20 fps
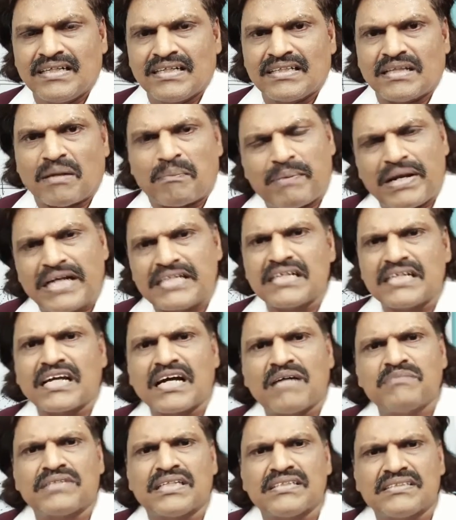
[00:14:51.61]
The patient
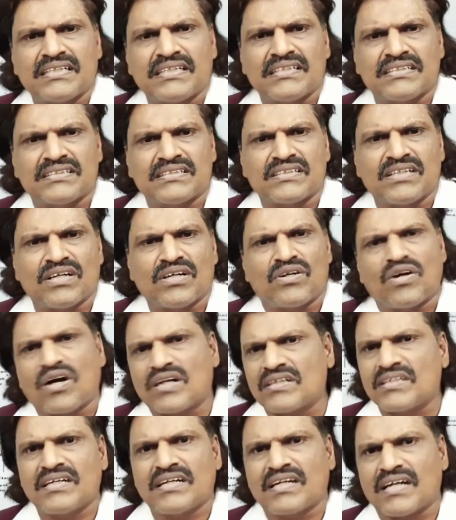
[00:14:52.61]
comes and says,
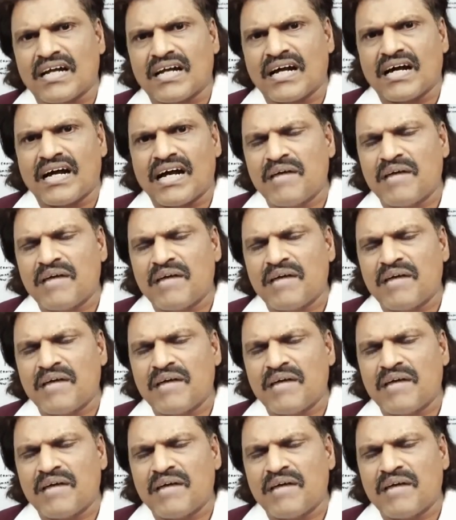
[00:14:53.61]
"Doctor,